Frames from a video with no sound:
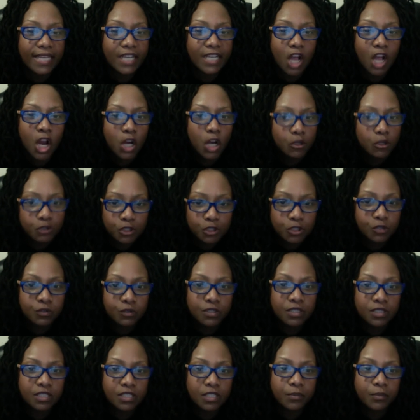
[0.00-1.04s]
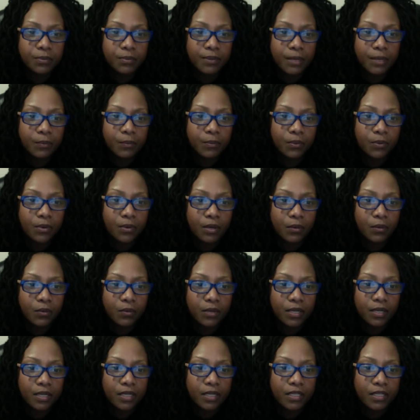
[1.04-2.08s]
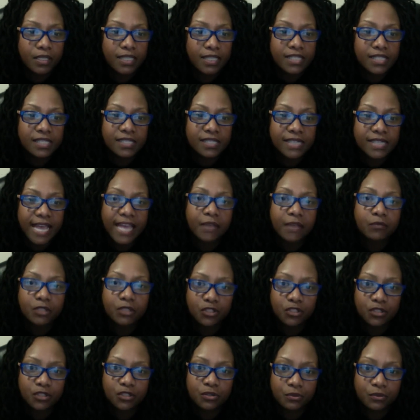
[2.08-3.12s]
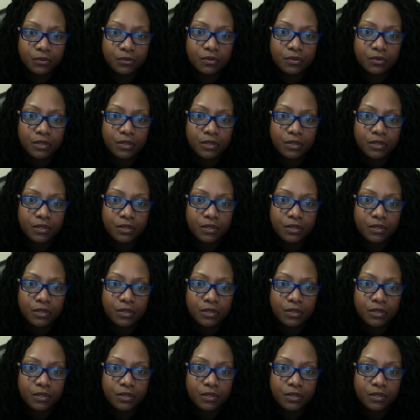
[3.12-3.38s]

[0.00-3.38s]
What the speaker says: It hurt you to the point where it stayed with you?